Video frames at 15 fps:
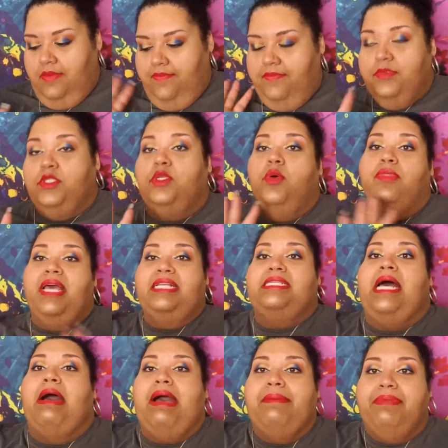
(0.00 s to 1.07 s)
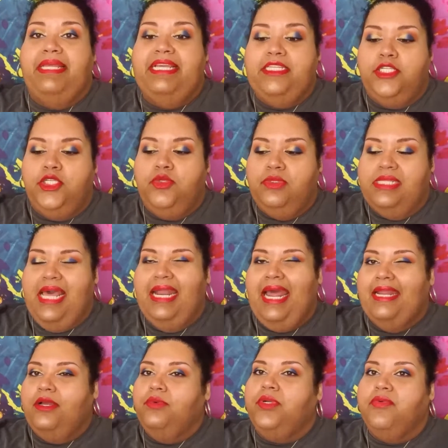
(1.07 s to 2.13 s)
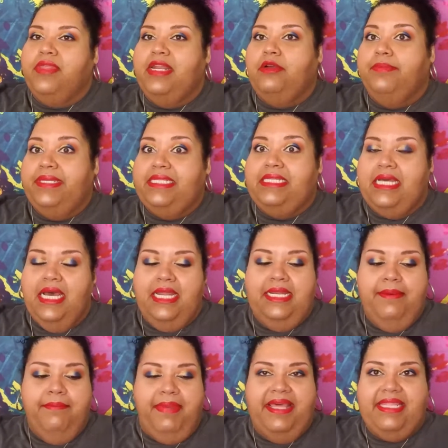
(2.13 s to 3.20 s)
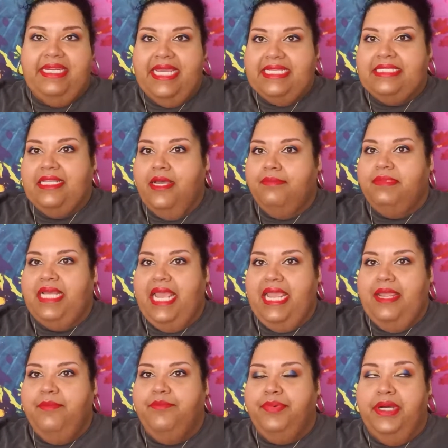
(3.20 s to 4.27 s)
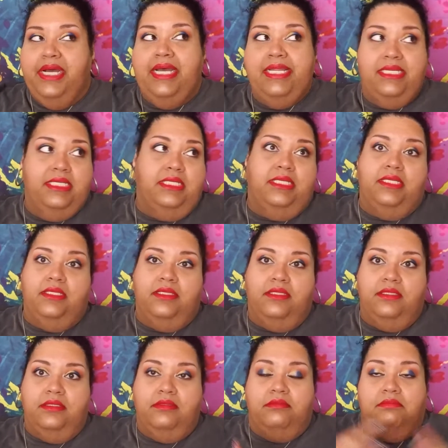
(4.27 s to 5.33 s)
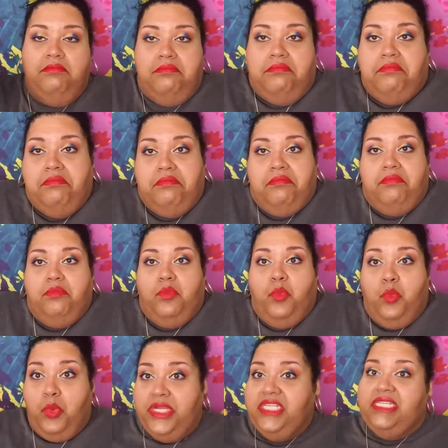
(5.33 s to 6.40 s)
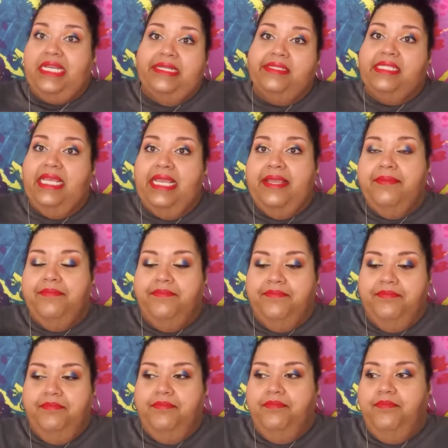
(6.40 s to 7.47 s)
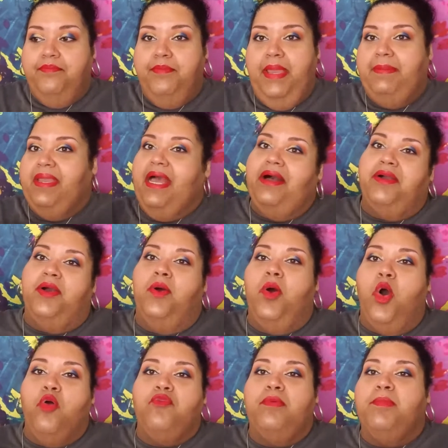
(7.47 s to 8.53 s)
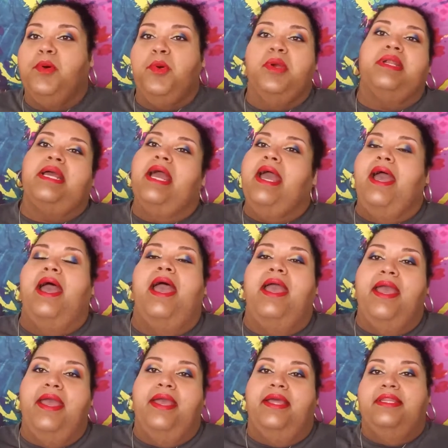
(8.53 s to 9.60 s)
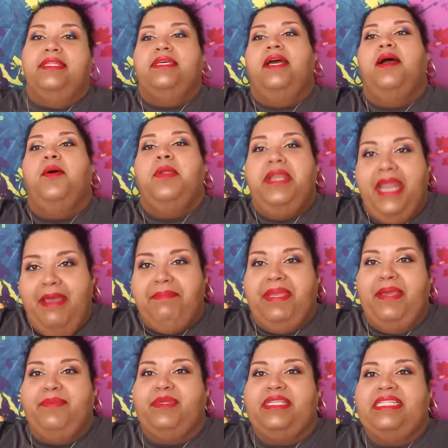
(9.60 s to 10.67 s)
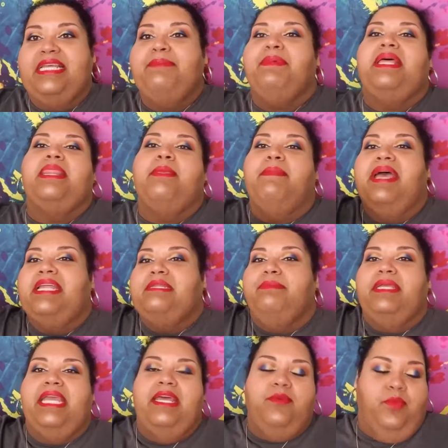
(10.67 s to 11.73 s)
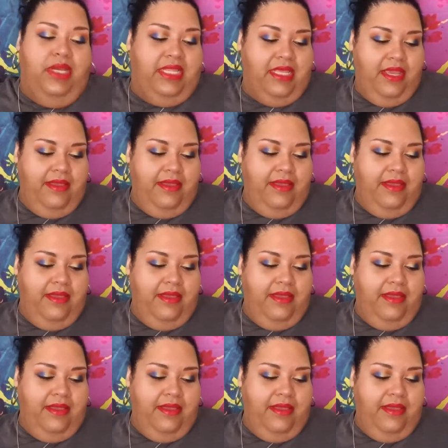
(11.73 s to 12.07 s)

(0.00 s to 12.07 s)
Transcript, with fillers: So that's how I plan to use that. I don't know that it'll be done by the next update, but we shall see. Maybe I'll go overboard and not be able to sleep in the bed to begin with.